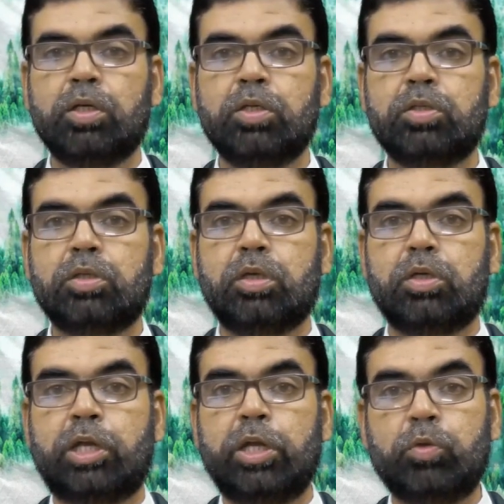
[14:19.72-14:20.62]
is
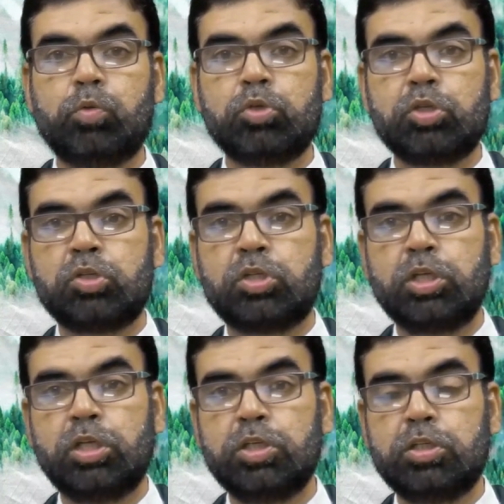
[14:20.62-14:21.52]
10 to
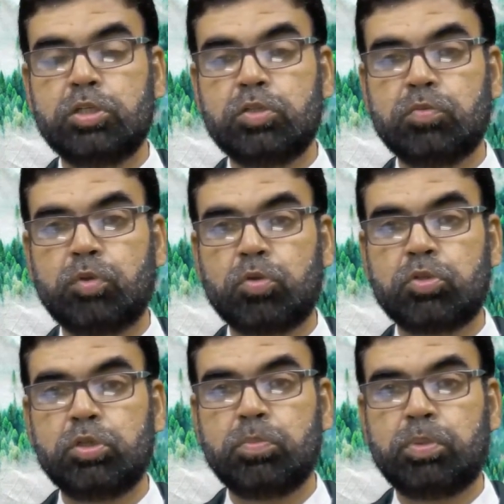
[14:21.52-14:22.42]
60 liters of the
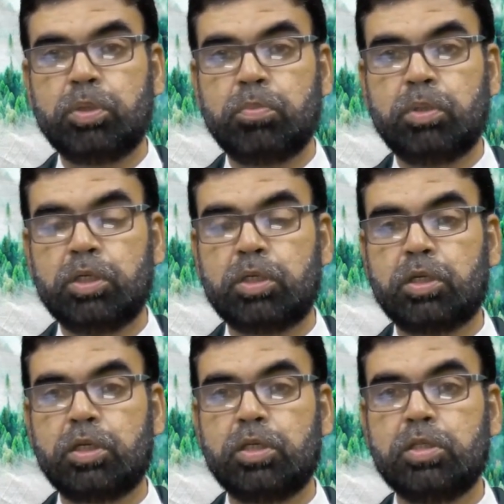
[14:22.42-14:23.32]
oxygen per
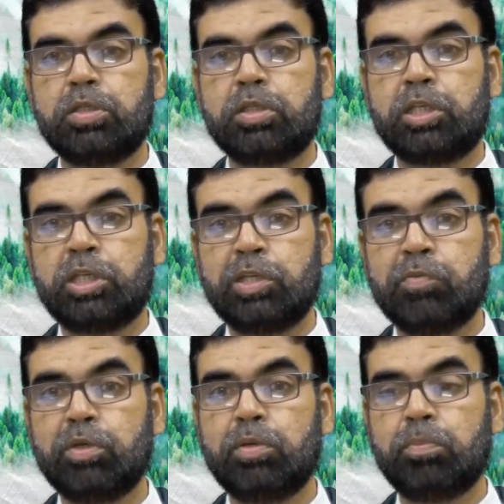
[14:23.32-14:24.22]
minute is
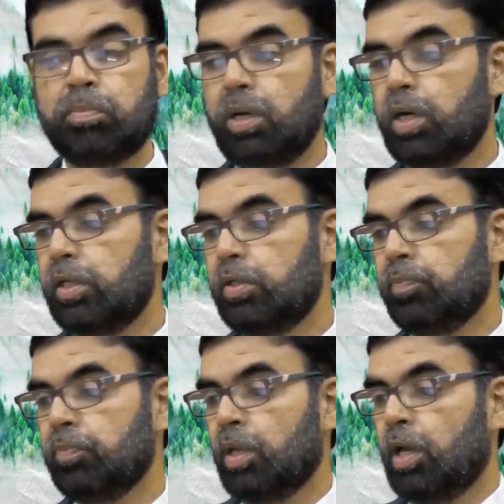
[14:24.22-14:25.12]
given by
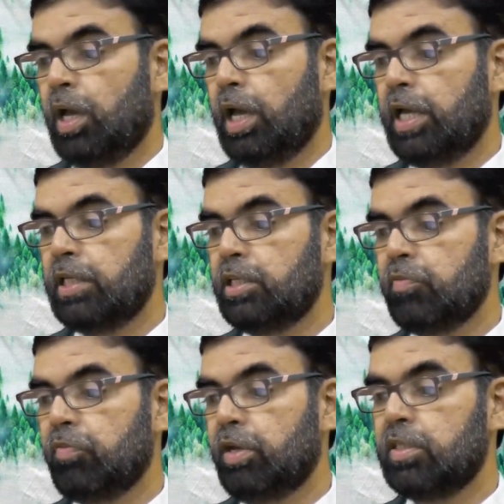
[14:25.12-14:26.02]

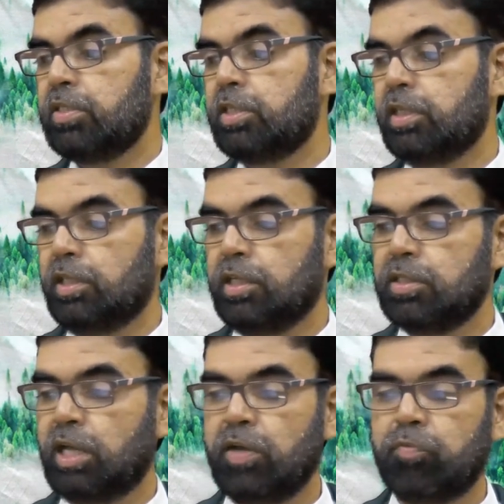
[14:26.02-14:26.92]
HFNC, that
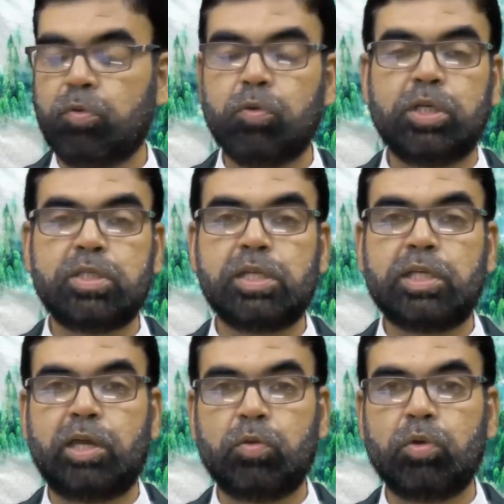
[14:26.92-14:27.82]
is high flow nasal
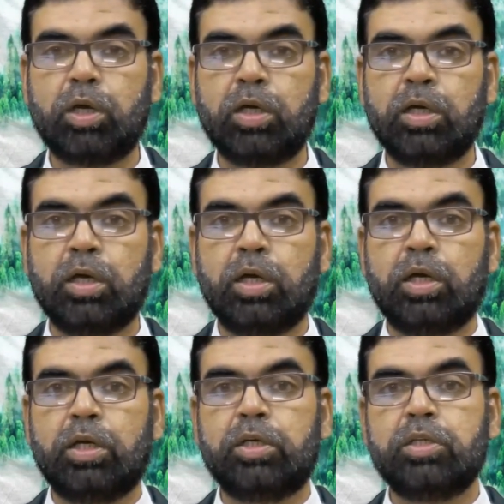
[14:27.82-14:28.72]
cannula.
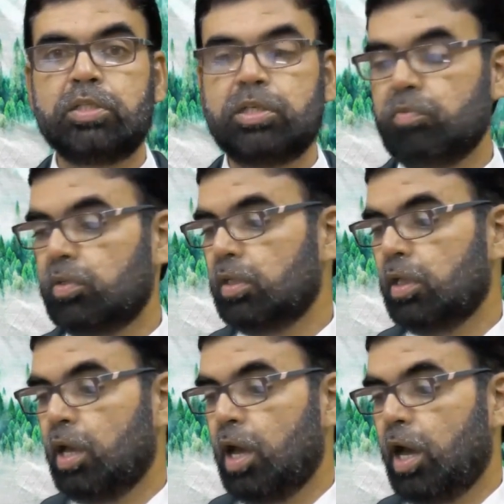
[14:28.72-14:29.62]
It is
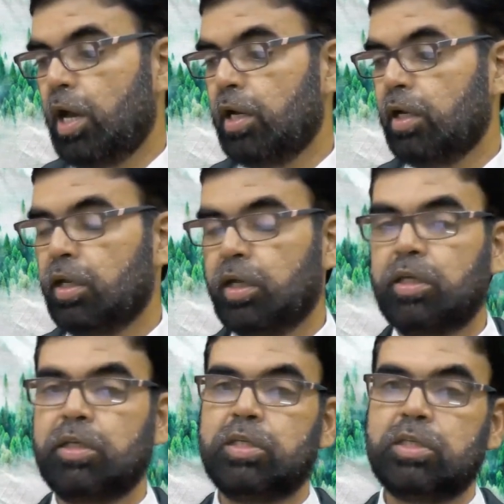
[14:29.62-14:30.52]
given, and
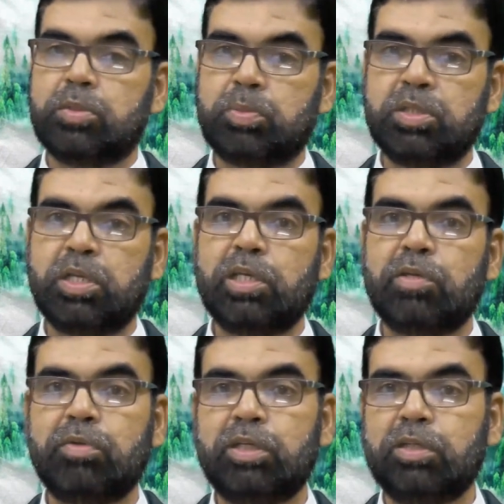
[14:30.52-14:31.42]
it is especially
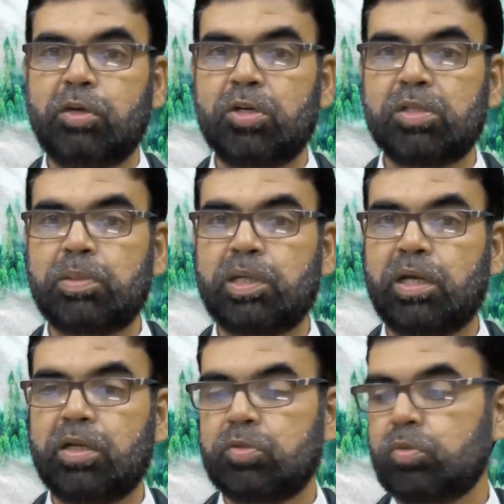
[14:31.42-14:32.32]
given in the
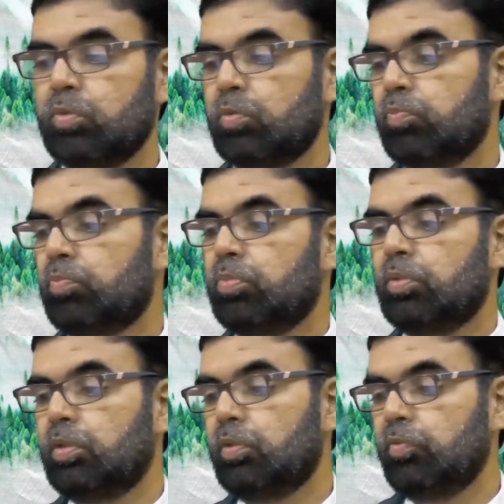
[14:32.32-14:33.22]
hospital, so
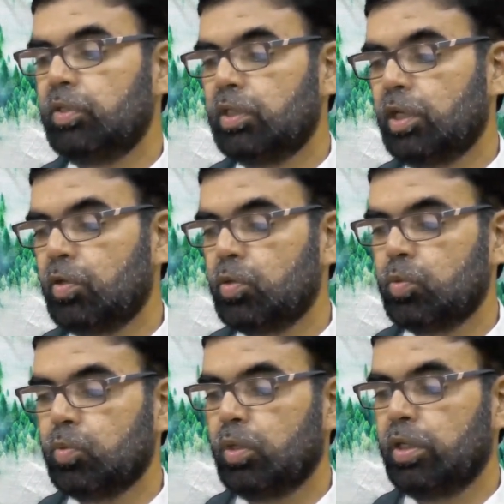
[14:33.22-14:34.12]
we cannot
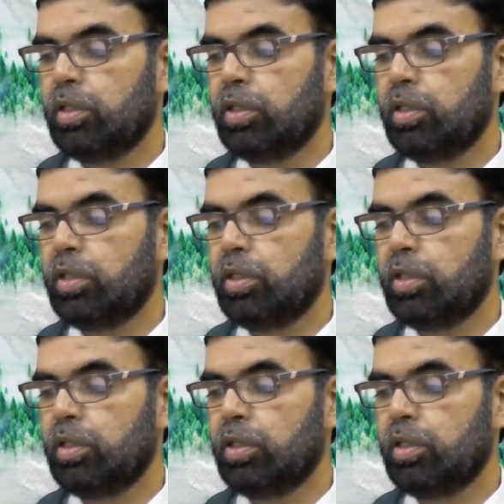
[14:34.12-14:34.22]
do